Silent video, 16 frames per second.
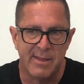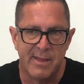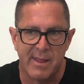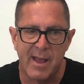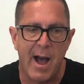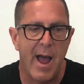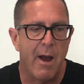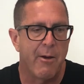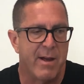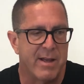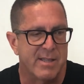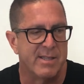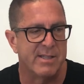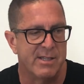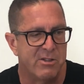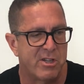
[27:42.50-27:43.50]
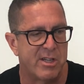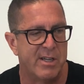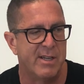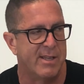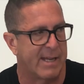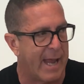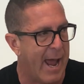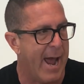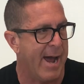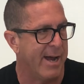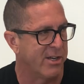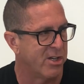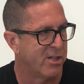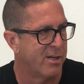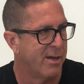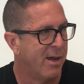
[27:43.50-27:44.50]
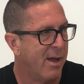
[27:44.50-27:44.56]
The IRS is interested in the cash.